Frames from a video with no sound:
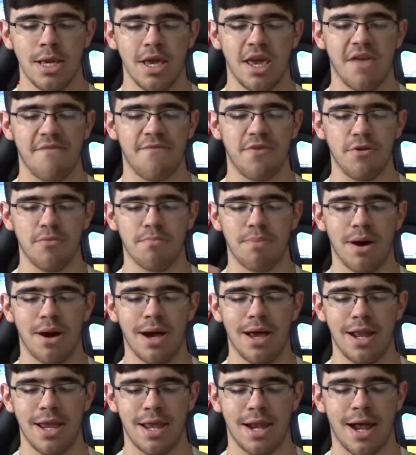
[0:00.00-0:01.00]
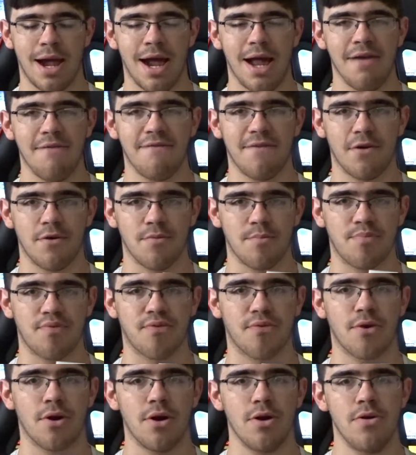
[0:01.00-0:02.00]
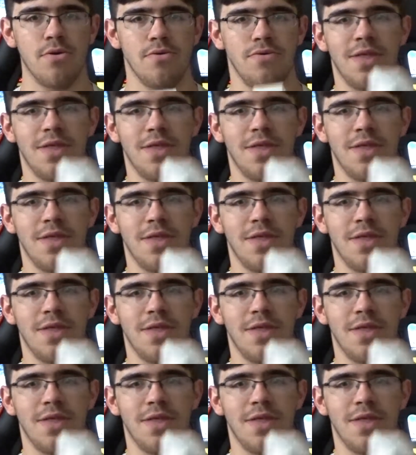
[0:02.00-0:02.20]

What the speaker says: If you bought an iPhone Pro,